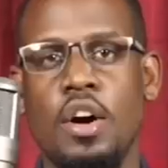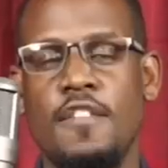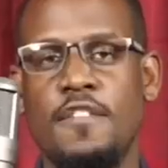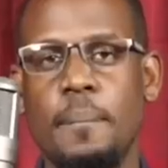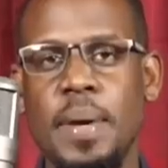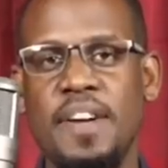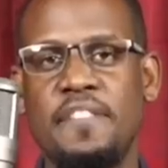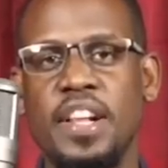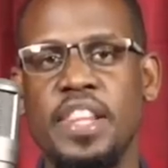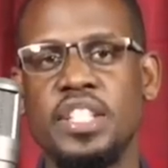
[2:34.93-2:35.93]
For me, I
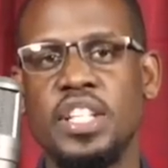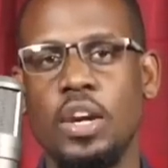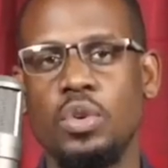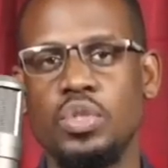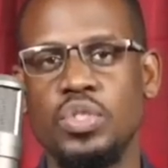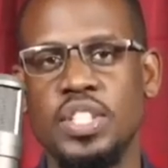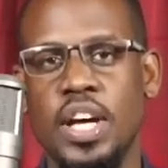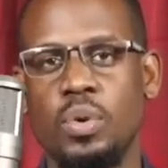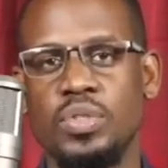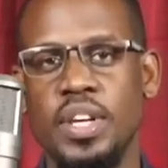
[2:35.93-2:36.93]
feel that Kalonzo's
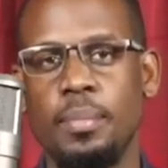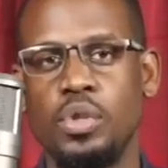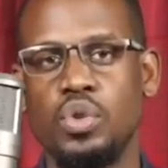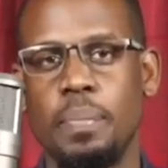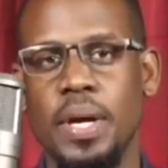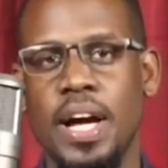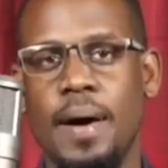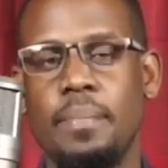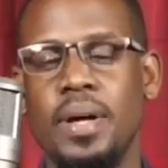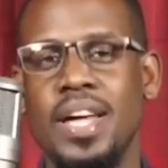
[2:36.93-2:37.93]
son was able to pick
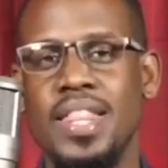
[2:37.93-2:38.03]
up